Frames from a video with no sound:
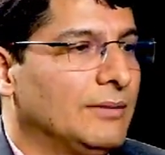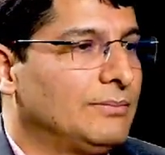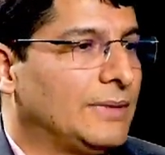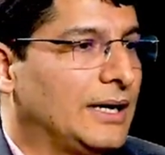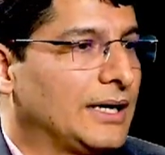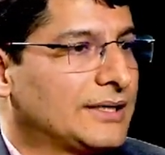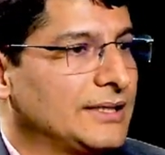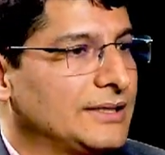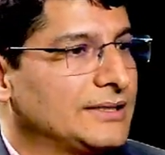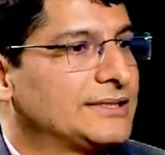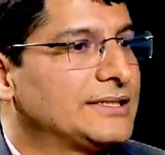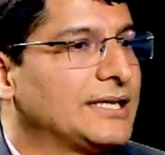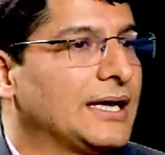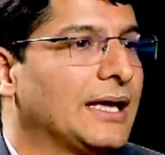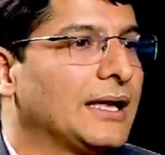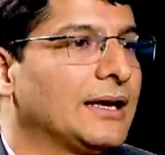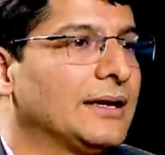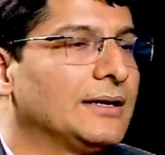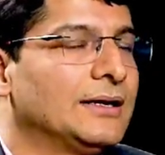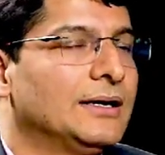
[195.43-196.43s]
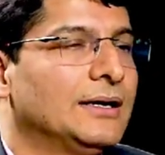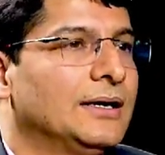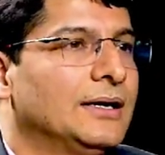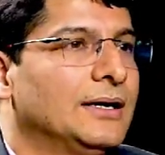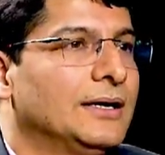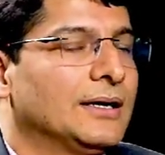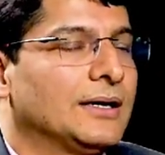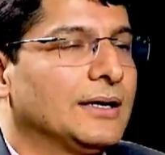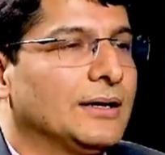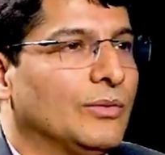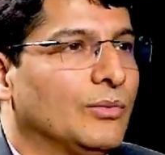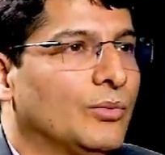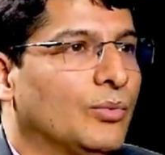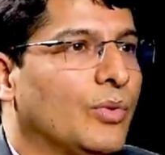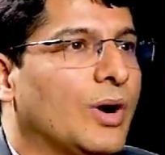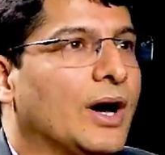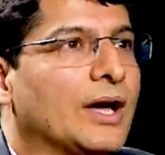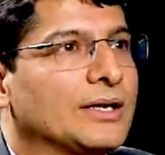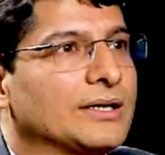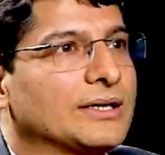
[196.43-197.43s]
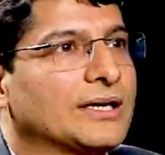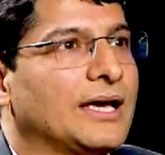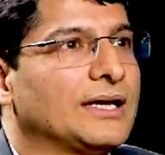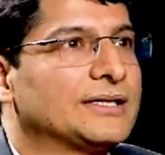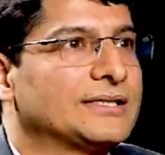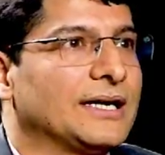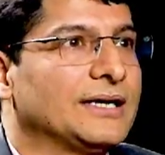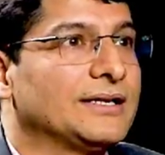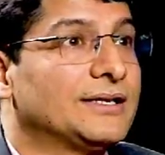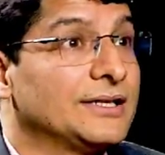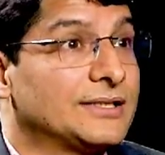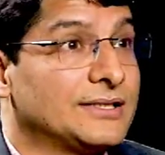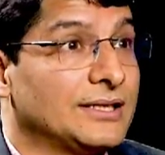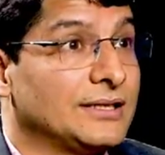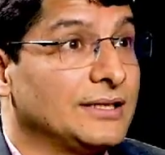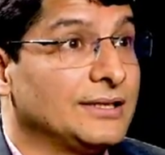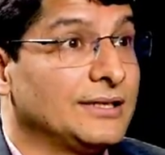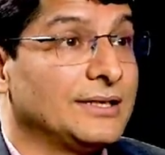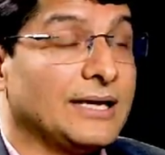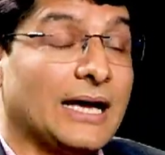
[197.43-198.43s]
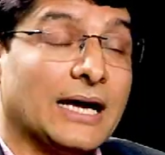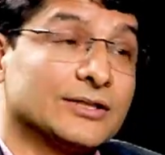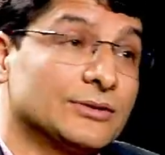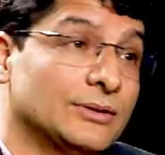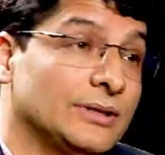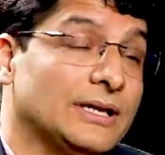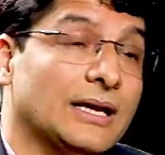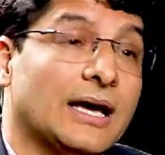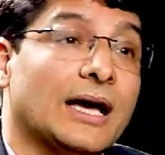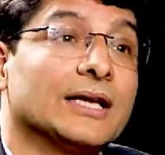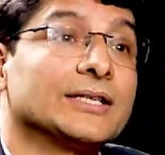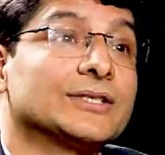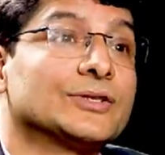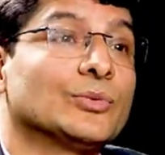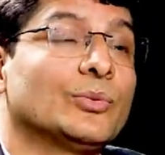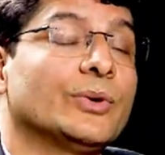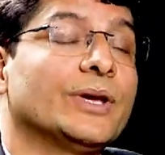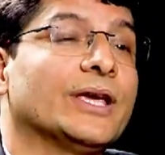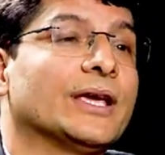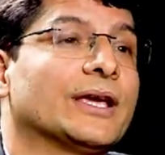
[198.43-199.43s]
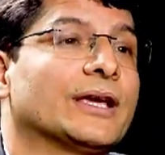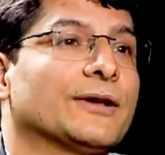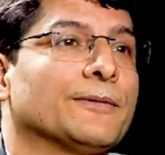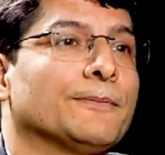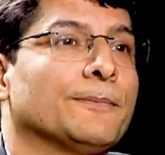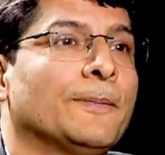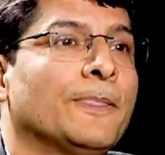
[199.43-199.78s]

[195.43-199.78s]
I can tell one case I recently did, actually last week.